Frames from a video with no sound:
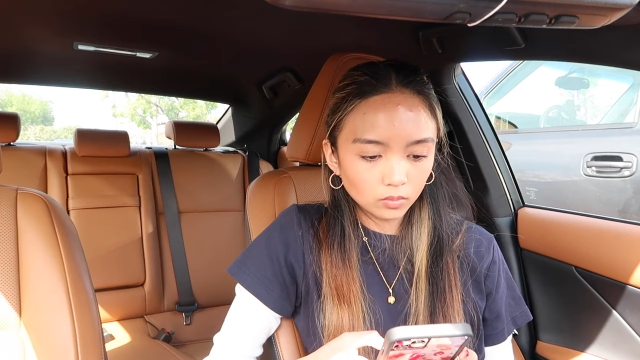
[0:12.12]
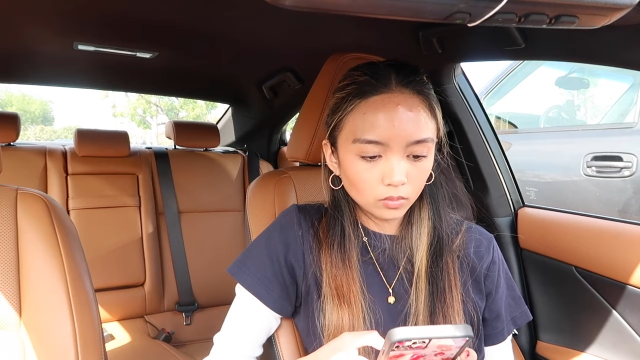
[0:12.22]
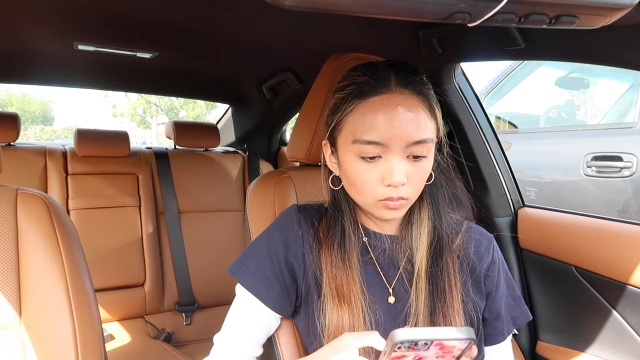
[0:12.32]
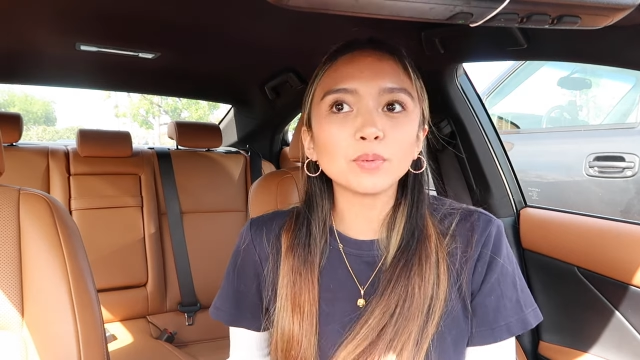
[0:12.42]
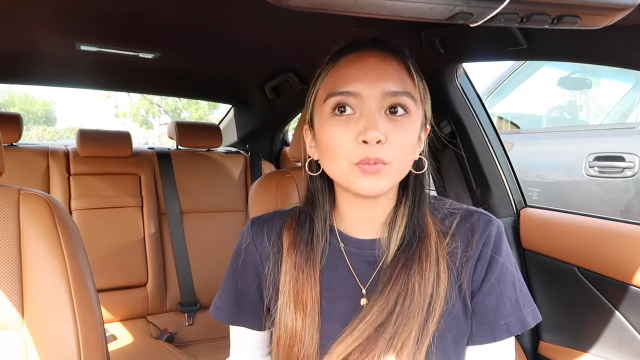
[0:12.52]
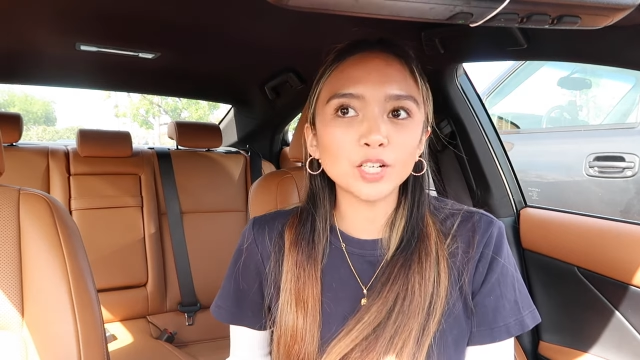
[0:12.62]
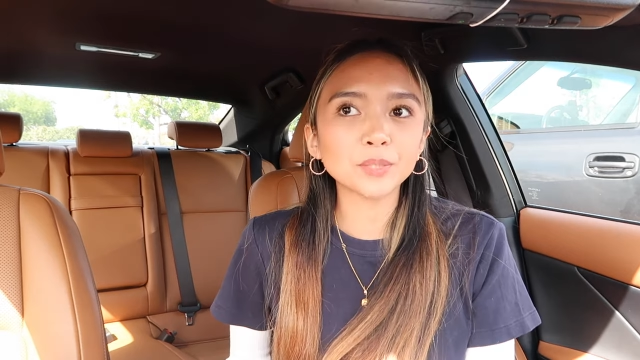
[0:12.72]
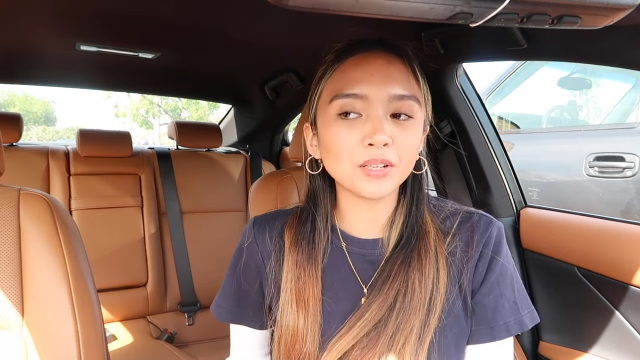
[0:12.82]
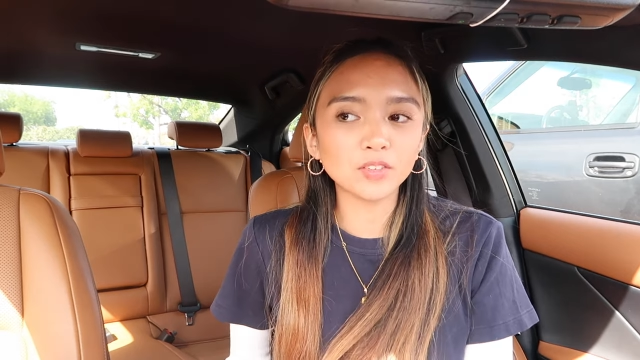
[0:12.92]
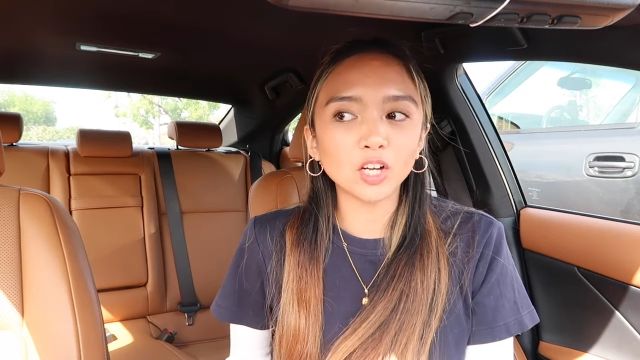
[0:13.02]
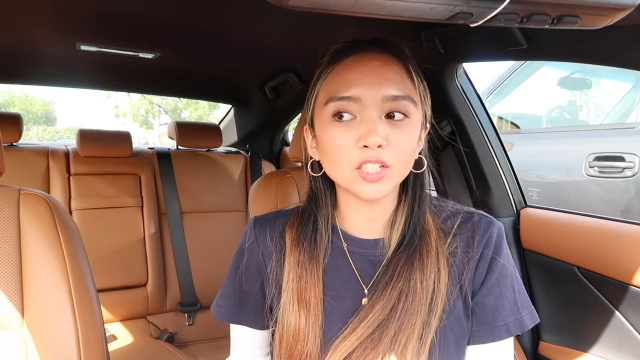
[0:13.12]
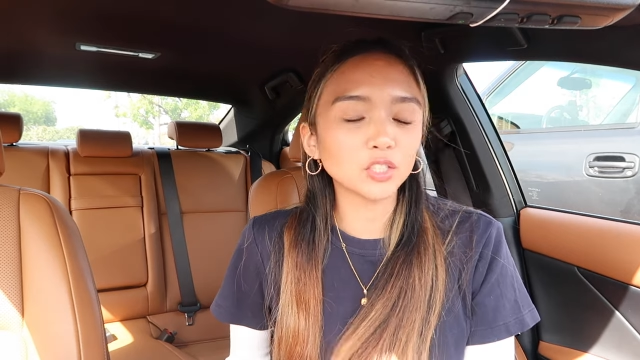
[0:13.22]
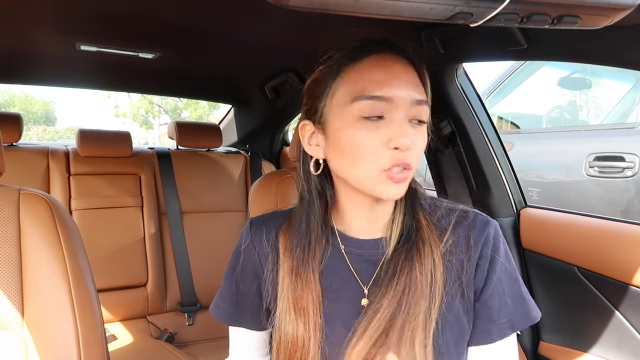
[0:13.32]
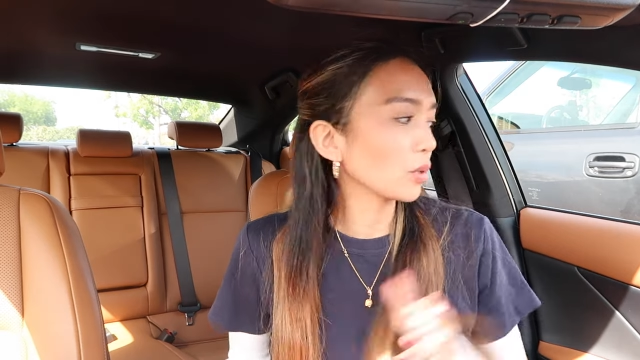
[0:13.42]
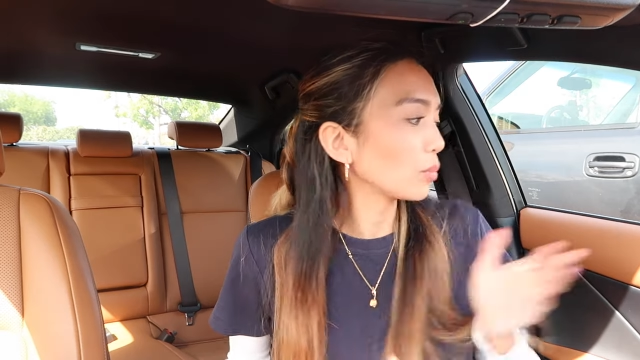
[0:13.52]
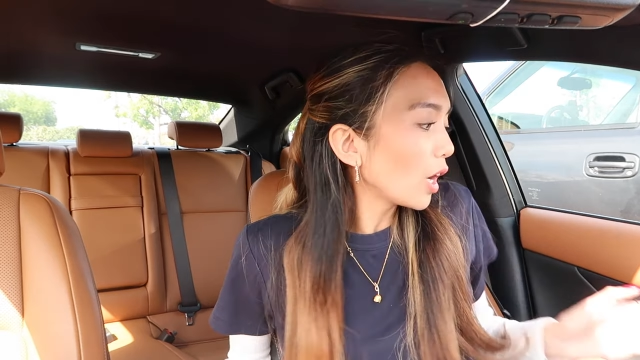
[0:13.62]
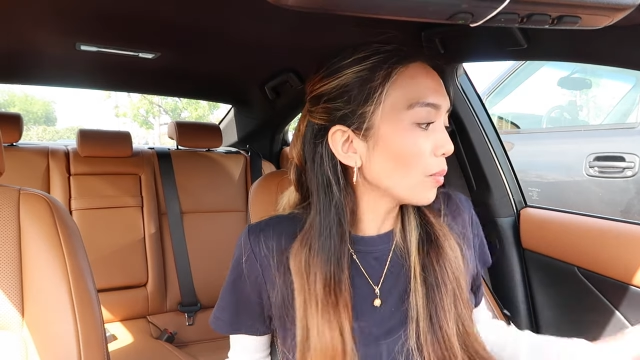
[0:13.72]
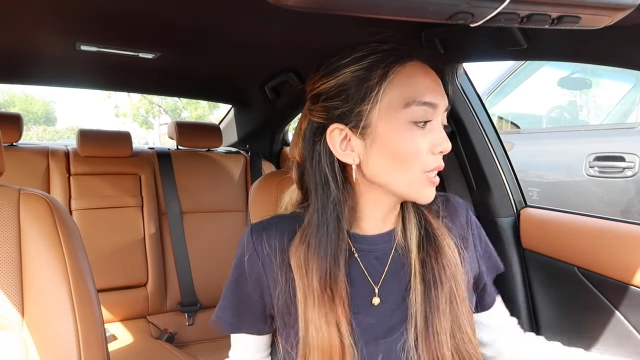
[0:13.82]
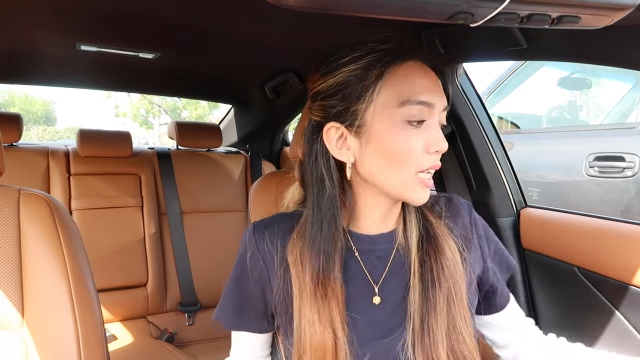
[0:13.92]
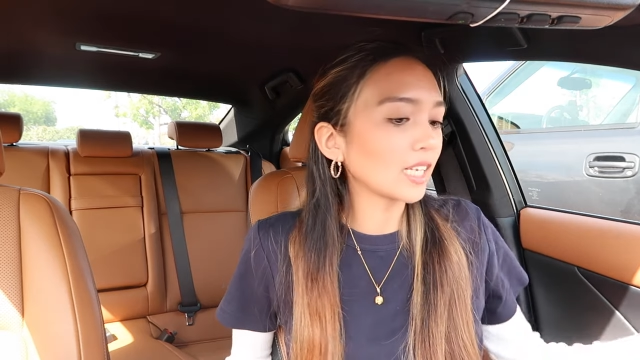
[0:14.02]
If you've been watching my vlogs, you can
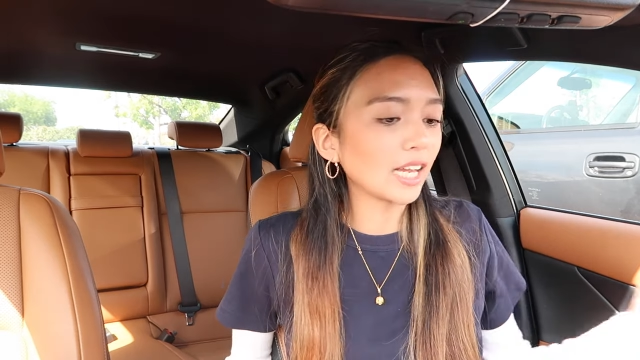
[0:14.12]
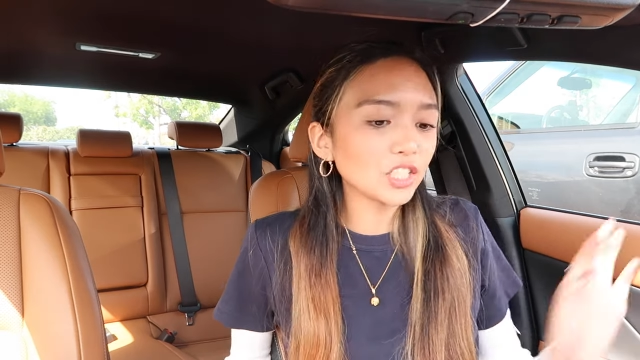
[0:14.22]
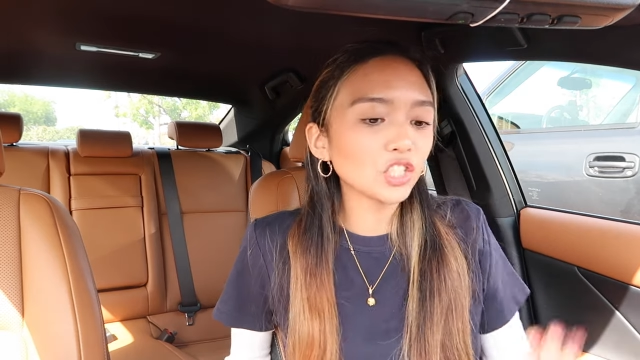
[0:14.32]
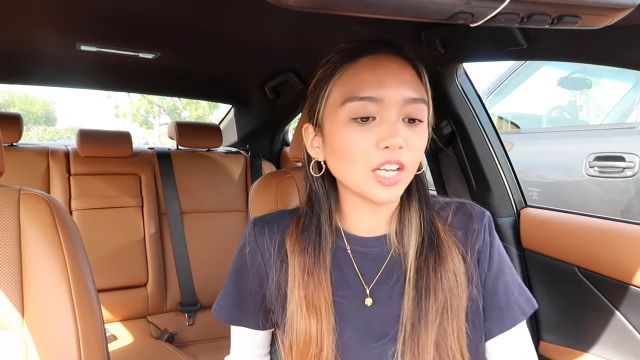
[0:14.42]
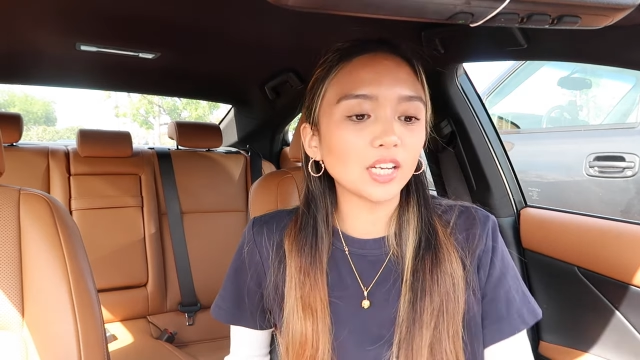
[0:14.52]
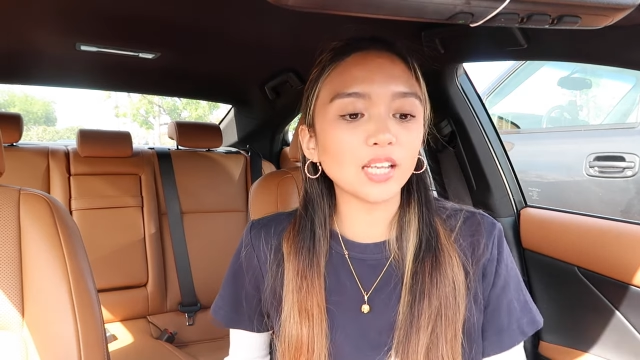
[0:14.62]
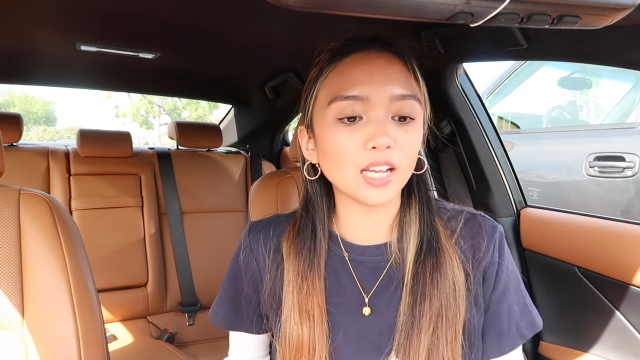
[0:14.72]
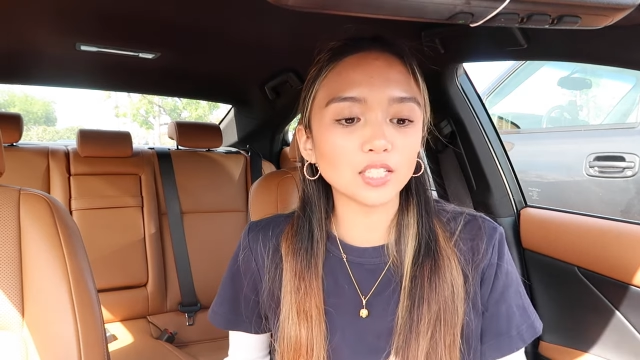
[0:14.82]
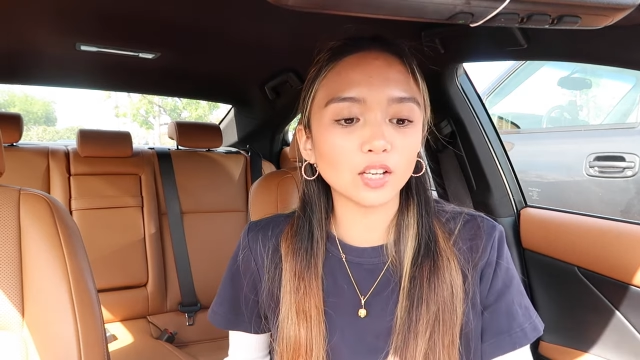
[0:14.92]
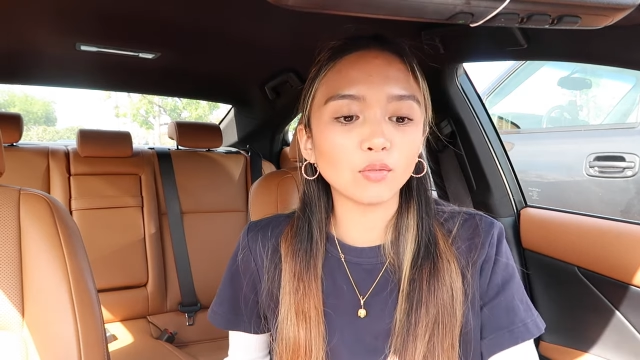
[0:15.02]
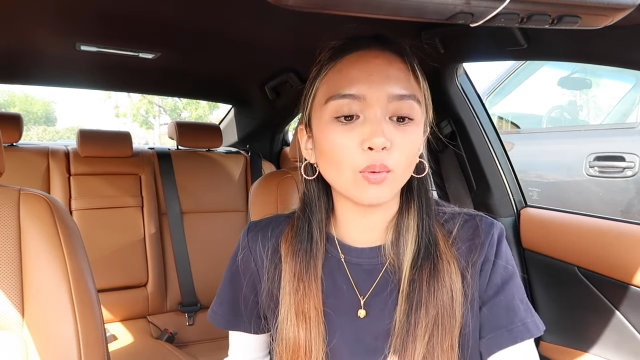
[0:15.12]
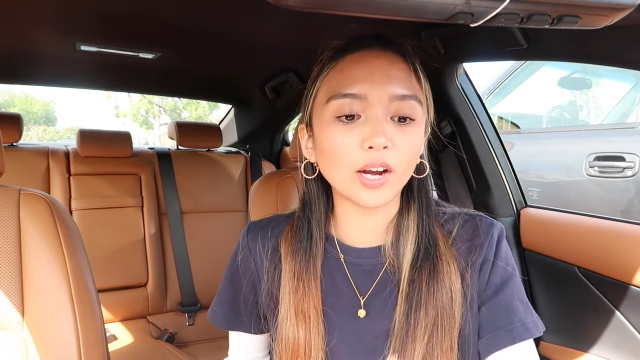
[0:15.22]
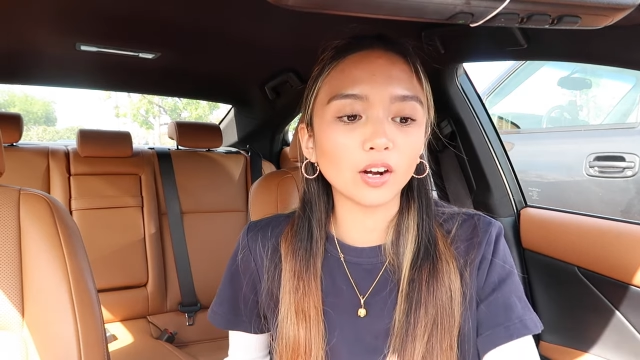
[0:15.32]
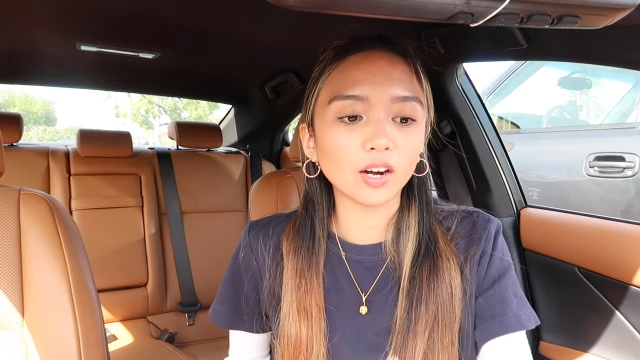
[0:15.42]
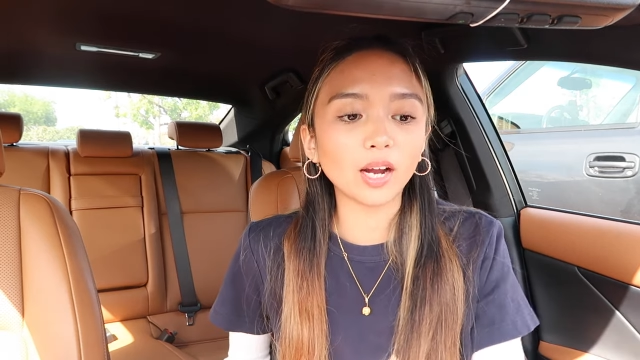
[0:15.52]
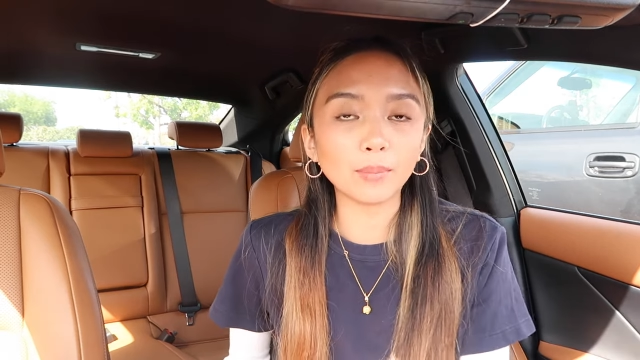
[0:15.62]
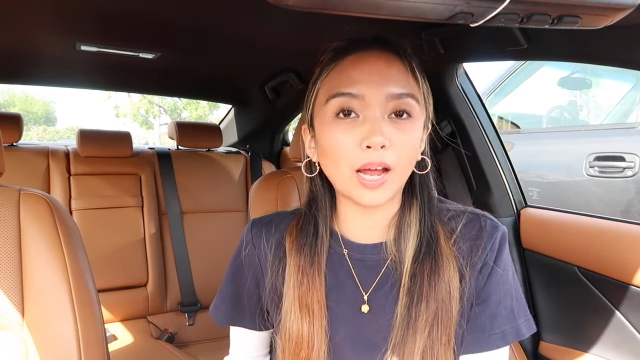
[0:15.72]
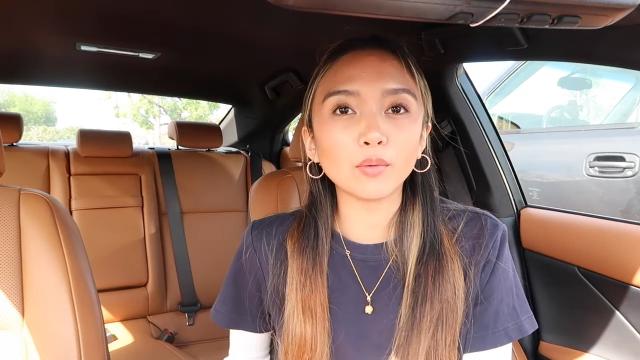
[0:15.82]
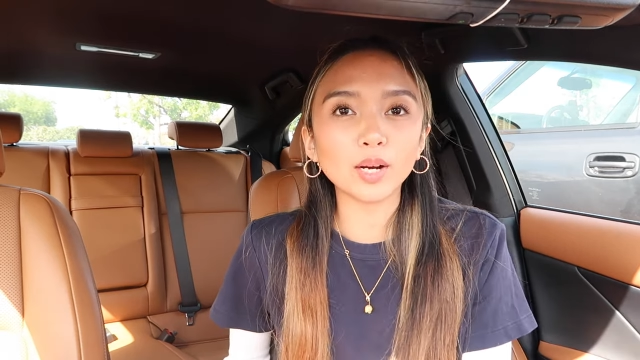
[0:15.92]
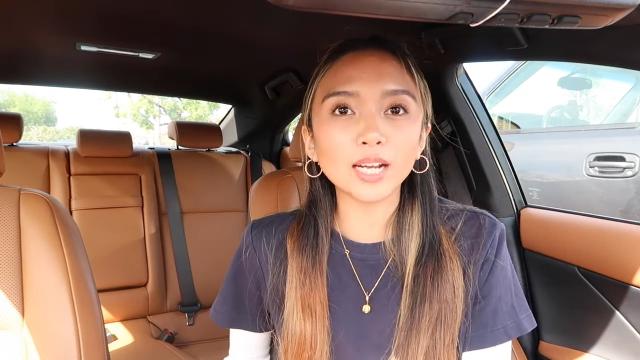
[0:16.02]
probably take an educated guess of where I'm
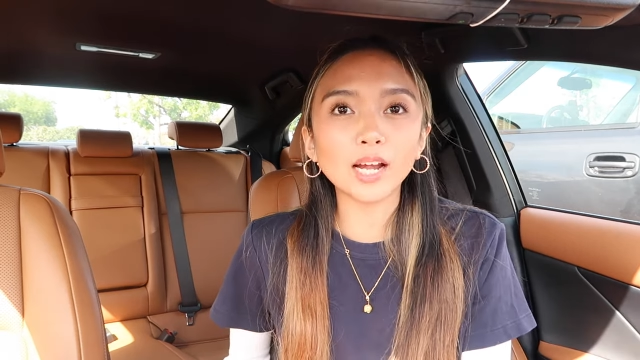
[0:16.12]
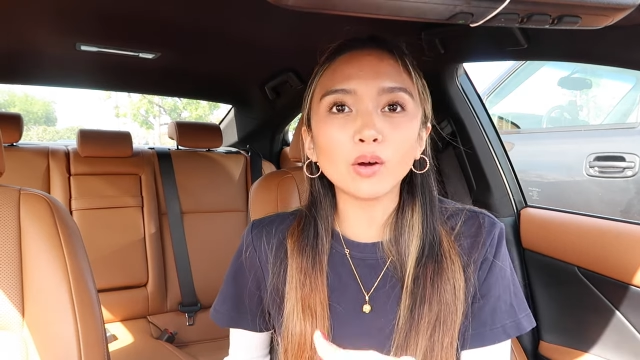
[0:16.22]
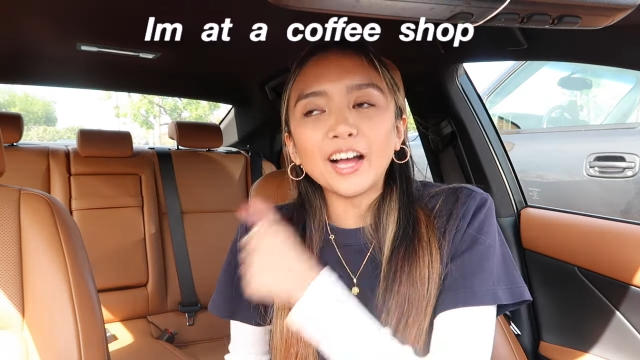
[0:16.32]
at right now.